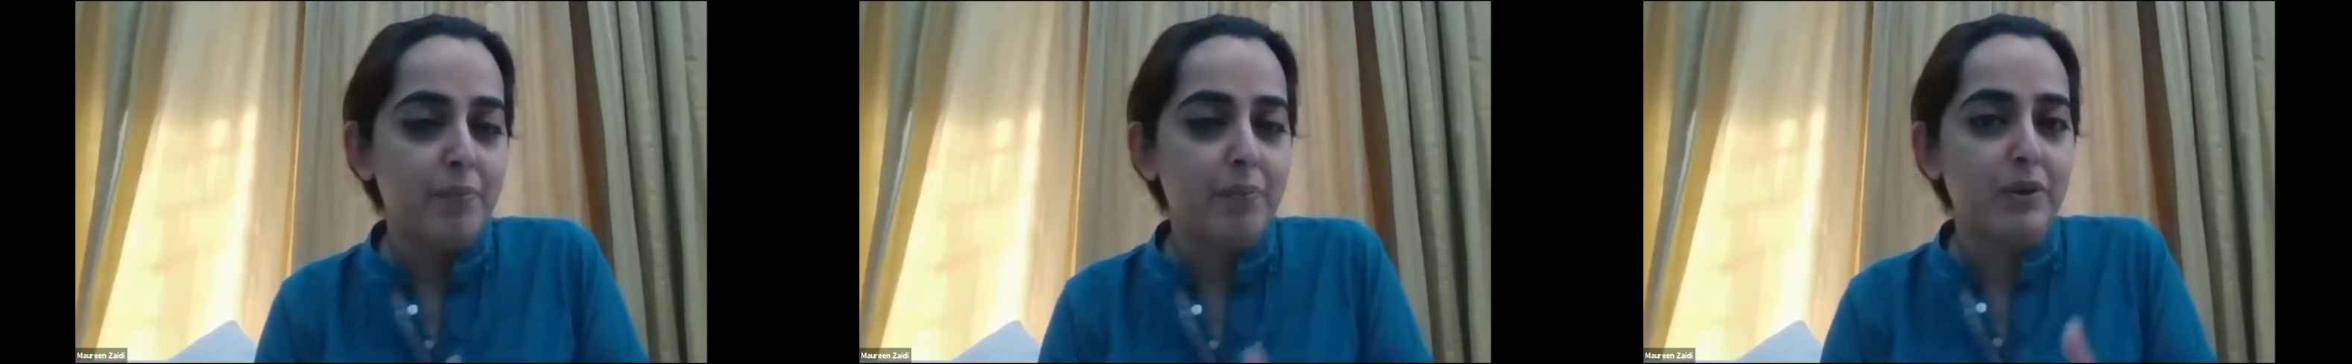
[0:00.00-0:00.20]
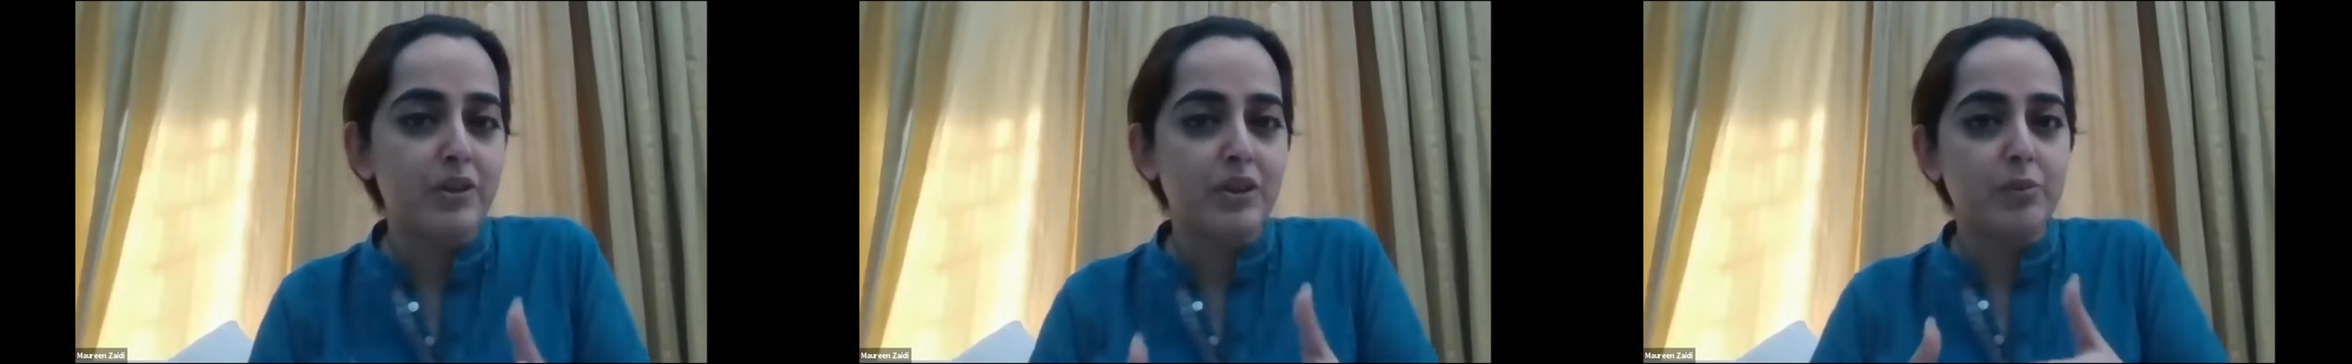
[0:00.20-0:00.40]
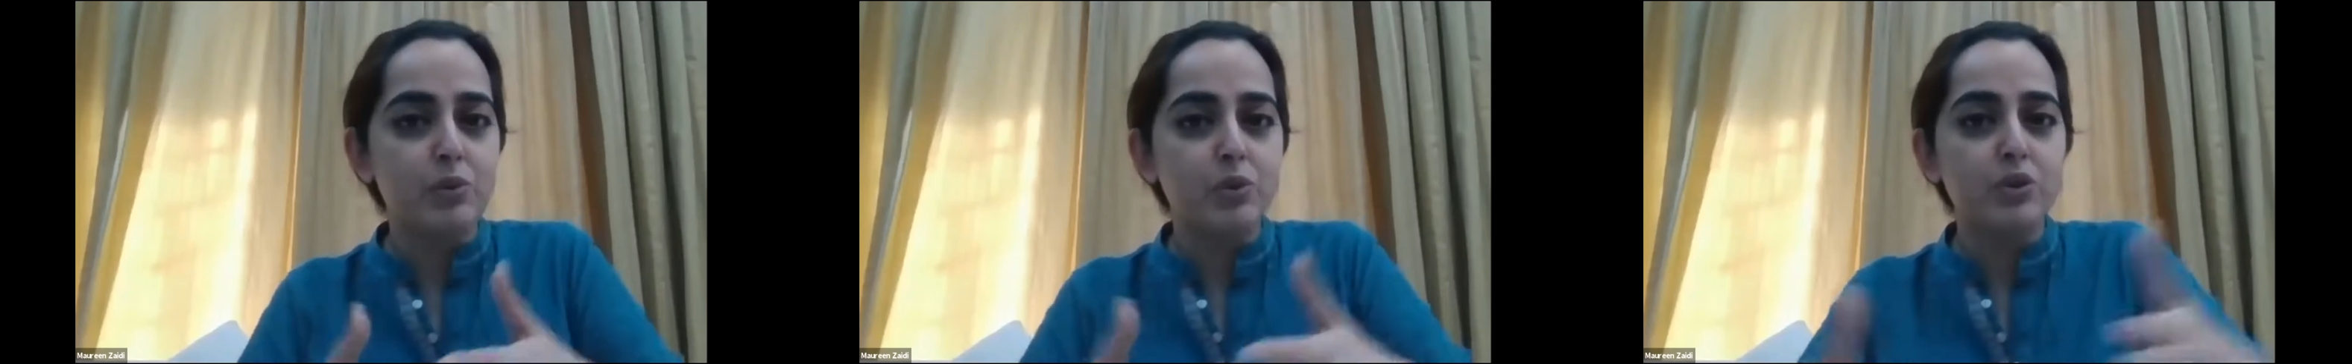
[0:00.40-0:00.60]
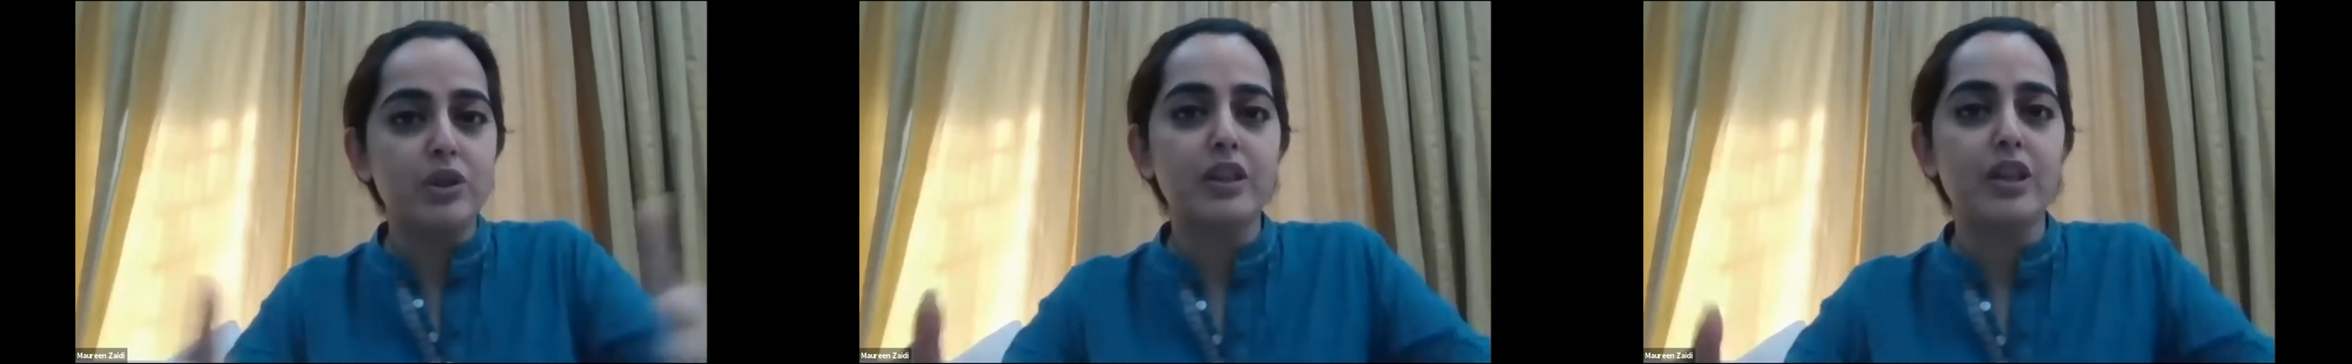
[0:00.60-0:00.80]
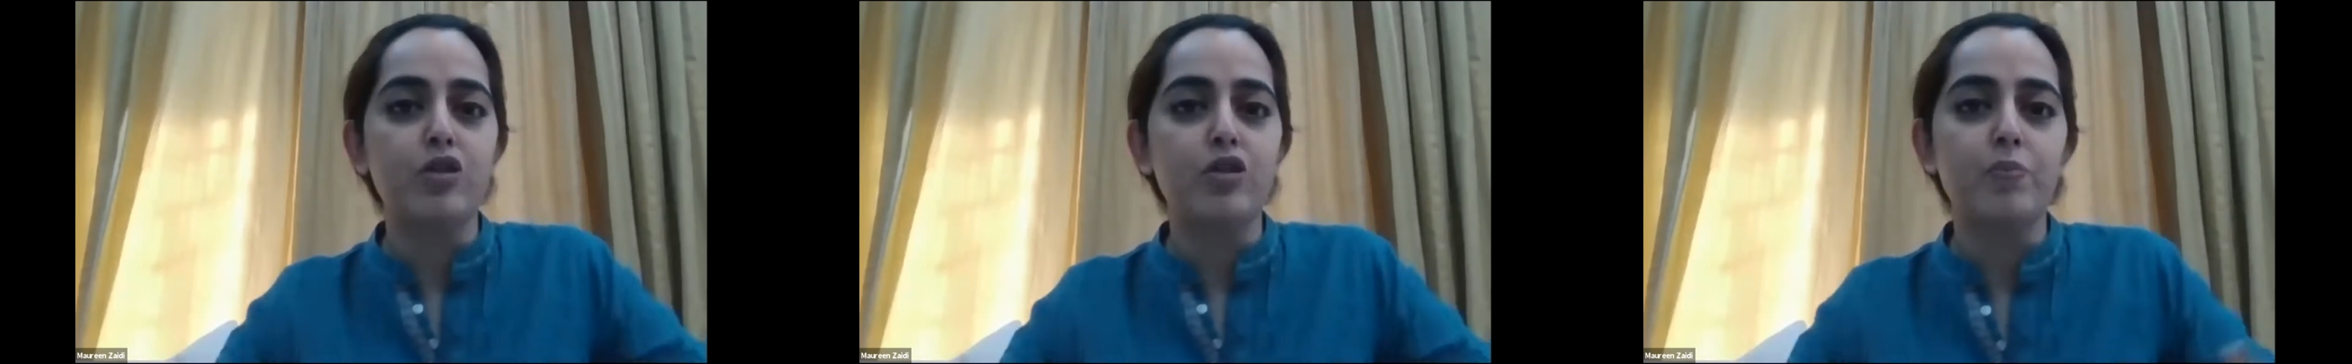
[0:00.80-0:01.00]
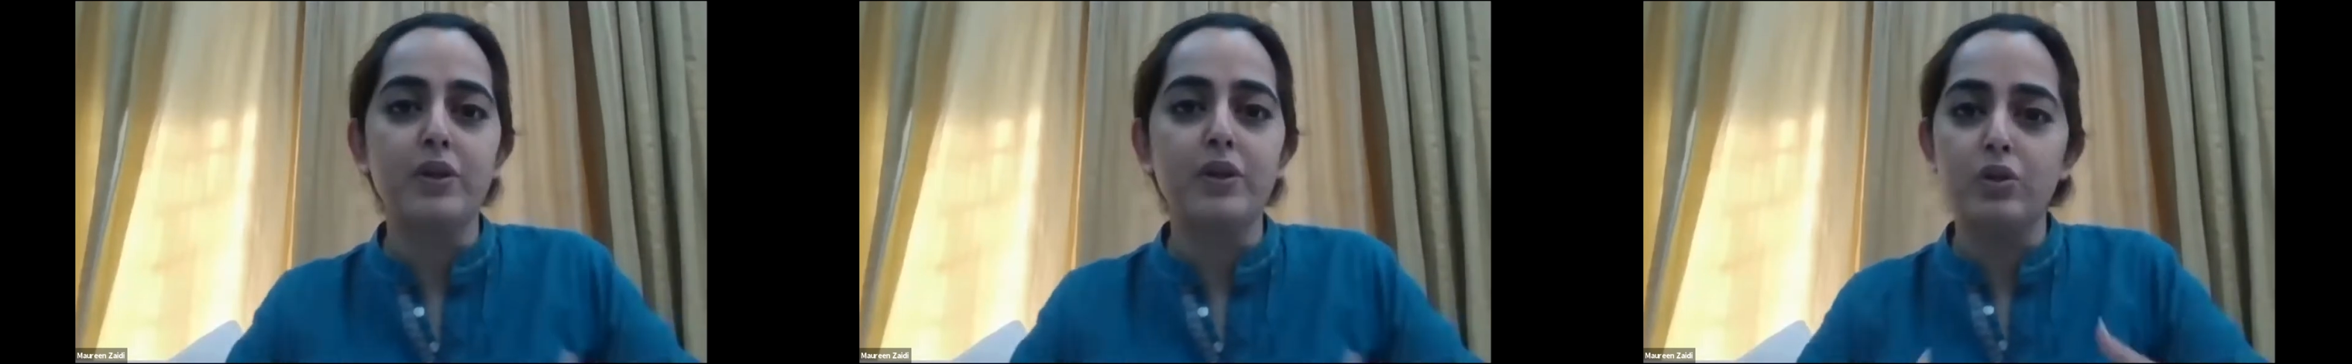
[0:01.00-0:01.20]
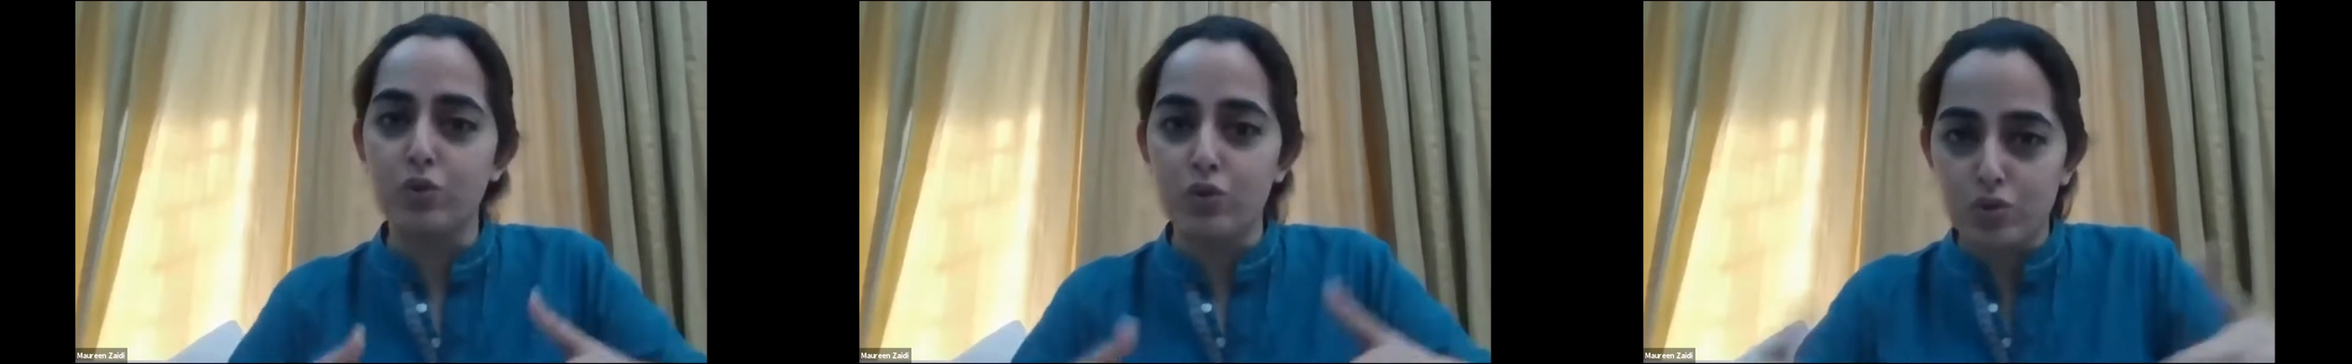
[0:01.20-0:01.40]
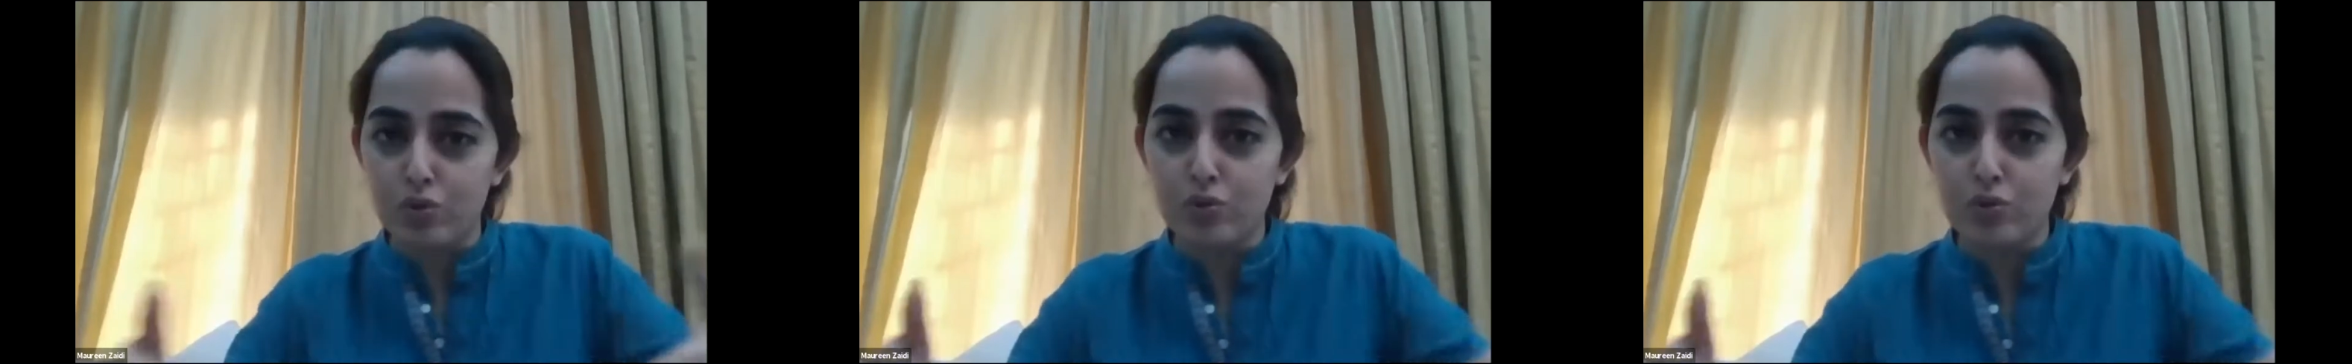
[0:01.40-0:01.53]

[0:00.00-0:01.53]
because I'm using that space to